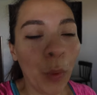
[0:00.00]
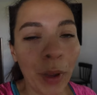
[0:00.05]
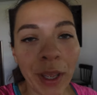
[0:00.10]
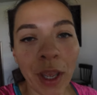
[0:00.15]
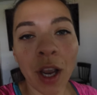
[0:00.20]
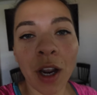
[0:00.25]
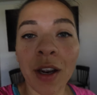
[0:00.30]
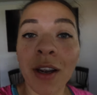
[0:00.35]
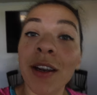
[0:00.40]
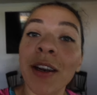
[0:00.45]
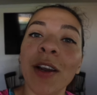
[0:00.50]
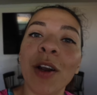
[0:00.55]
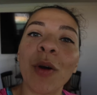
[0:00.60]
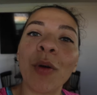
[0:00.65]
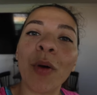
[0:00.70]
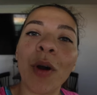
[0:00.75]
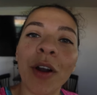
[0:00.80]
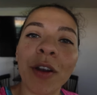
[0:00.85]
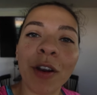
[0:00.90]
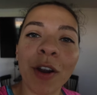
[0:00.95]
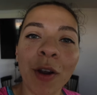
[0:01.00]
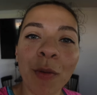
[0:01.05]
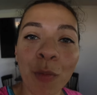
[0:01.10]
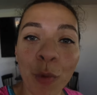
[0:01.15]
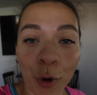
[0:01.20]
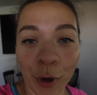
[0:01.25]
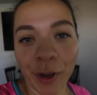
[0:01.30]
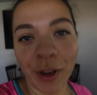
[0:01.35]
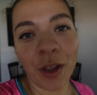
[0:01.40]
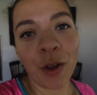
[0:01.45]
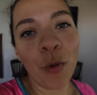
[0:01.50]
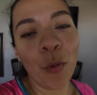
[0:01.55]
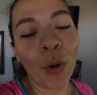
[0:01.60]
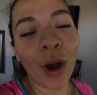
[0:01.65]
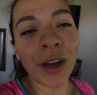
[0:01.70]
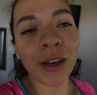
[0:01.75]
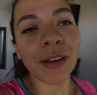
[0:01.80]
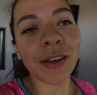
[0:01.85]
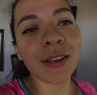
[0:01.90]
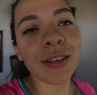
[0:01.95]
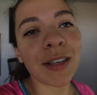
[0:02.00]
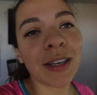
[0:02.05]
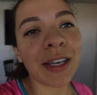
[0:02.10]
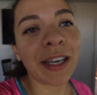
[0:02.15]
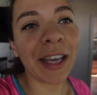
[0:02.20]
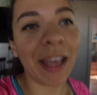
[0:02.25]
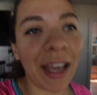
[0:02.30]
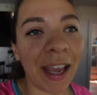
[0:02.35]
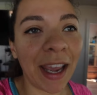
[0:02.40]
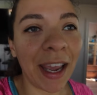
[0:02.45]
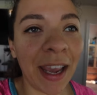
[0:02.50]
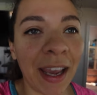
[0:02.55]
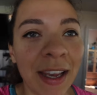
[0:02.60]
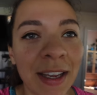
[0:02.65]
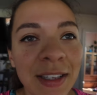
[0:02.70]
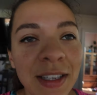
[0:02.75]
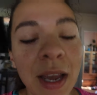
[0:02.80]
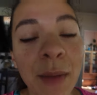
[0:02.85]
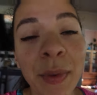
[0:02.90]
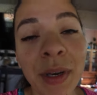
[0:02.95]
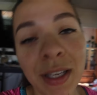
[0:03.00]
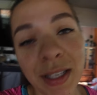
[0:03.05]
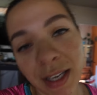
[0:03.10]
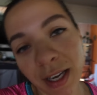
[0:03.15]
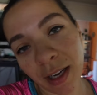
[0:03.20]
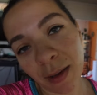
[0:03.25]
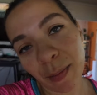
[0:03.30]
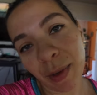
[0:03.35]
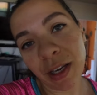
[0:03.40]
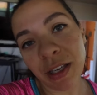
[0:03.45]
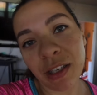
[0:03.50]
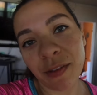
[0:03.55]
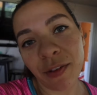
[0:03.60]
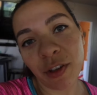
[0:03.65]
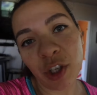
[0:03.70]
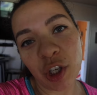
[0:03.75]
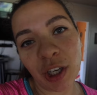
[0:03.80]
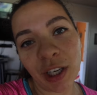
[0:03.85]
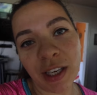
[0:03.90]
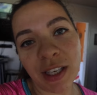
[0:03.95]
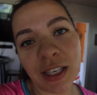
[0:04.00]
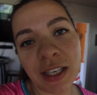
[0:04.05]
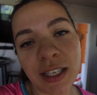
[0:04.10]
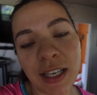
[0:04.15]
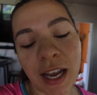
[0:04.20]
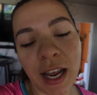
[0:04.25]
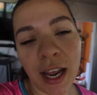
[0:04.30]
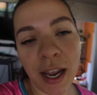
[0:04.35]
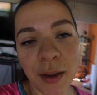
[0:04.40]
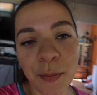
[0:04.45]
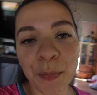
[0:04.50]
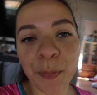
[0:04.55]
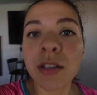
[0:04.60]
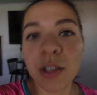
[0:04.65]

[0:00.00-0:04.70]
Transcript: we are gonna go on our morning walk and I'm gonna take them individually today.